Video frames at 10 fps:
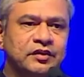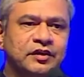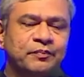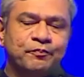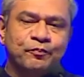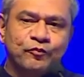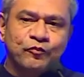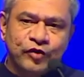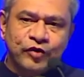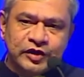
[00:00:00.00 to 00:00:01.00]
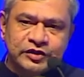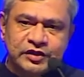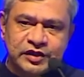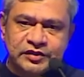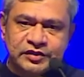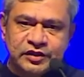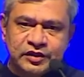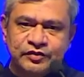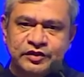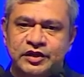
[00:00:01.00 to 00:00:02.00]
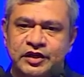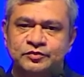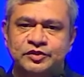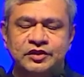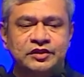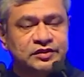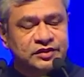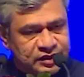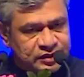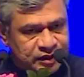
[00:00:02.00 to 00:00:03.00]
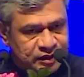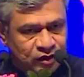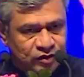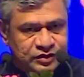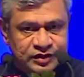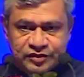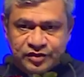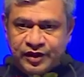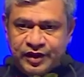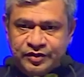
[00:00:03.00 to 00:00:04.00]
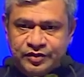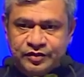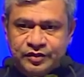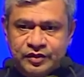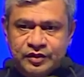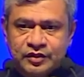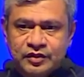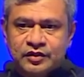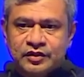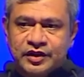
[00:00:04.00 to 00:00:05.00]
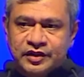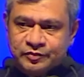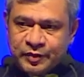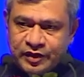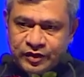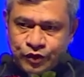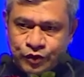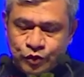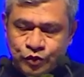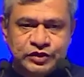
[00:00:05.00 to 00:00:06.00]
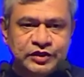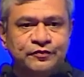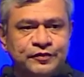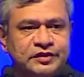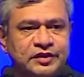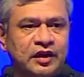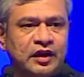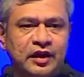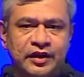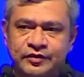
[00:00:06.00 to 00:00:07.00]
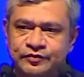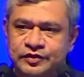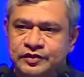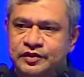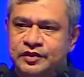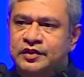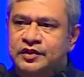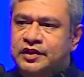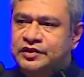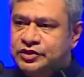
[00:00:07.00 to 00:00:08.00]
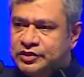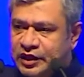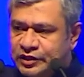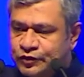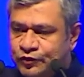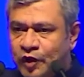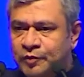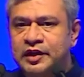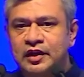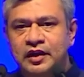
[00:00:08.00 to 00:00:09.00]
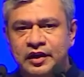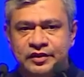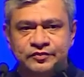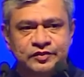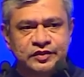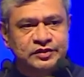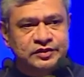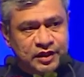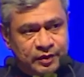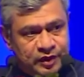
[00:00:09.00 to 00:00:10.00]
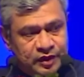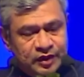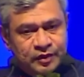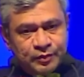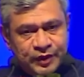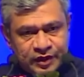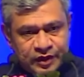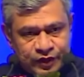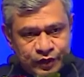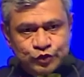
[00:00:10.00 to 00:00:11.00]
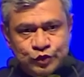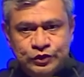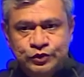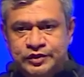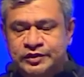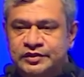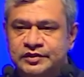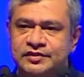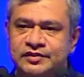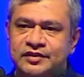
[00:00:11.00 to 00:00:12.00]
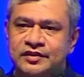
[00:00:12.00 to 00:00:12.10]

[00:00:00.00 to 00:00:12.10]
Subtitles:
the first concern which comes is, yes, technology is great. It has made a huge difference in our lives. It is transforming our lives. It is coming, bringing new solutions.